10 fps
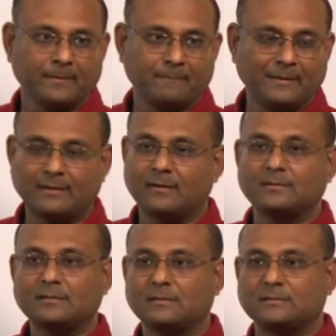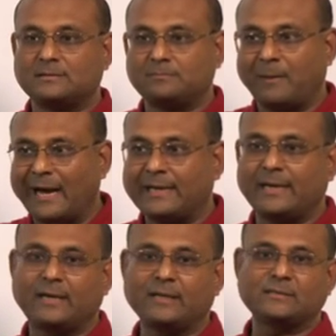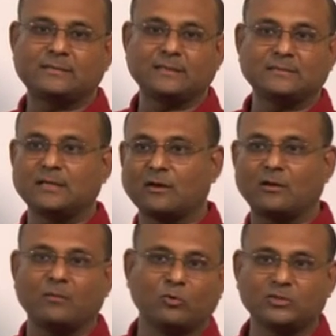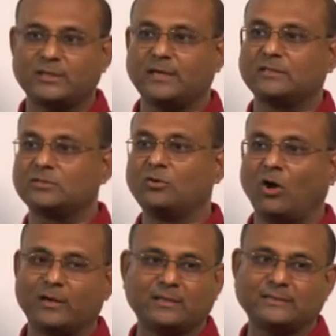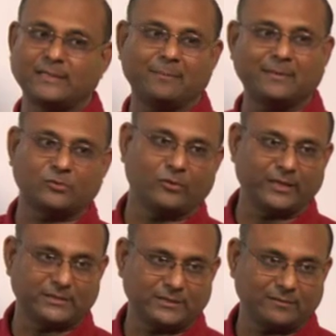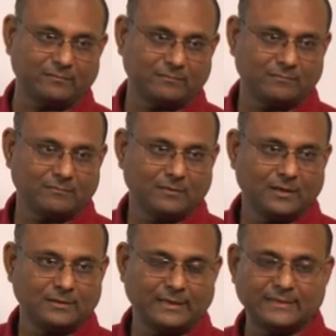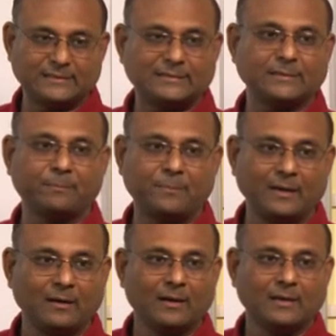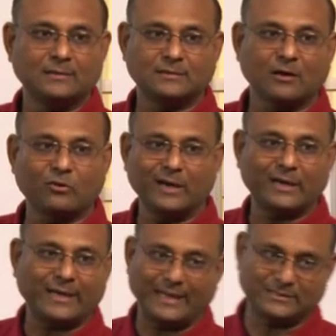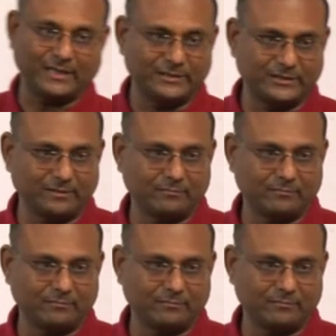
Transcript: but particles in circular motion is not the same as rotation. That is just simple circular translation.